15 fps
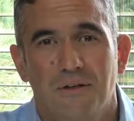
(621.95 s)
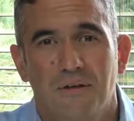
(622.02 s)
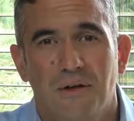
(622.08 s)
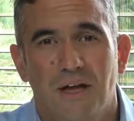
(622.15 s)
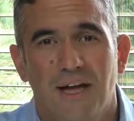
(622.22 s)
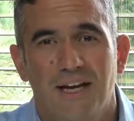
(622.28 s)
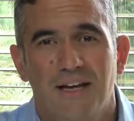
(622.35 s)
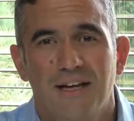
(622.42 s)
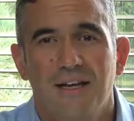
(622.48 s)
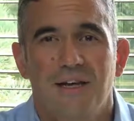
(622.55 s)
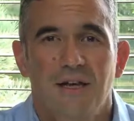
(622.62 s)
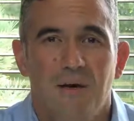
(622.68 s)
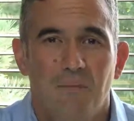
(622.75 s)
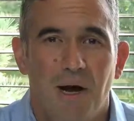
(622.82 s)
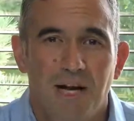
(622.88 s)
Okay?
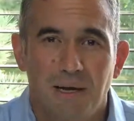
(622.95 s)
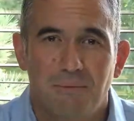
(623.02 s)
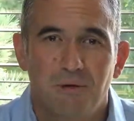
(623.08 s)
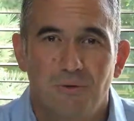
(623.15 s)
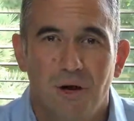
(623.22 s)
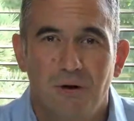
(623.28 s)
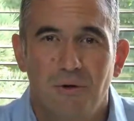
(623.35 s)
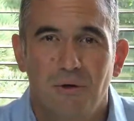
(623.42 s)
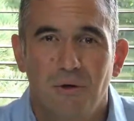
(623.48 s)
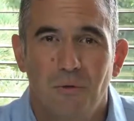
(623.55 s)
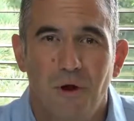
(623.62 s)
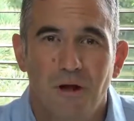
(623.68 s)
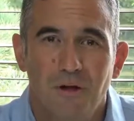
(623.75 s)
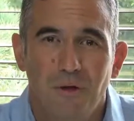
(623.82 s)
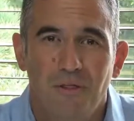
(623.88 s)
My name is Rocco
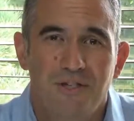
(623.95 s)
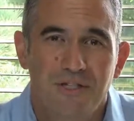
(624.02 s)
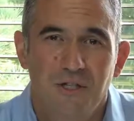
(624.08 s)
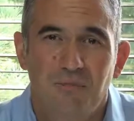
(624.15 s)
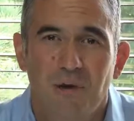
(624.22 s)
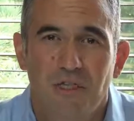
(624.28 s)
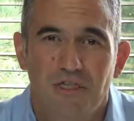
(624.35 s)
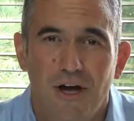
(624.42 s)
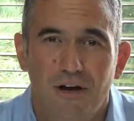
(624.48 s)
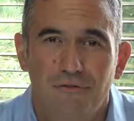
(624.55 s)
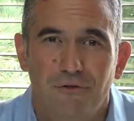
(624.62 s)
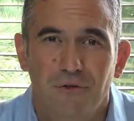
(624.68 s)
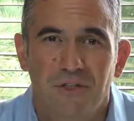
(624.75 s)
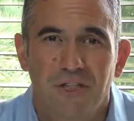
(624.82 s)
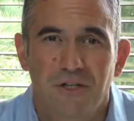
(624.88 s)
Luongo. This has been
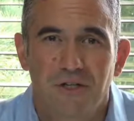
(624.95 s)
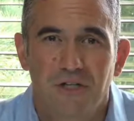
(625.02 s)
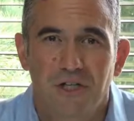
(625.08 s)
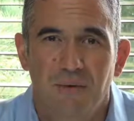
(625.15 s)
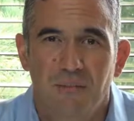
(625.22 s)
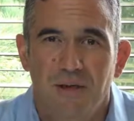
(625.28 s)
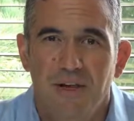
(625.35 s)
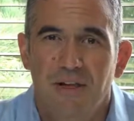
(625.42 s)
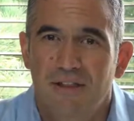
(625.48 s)
Thoughtful Leadership.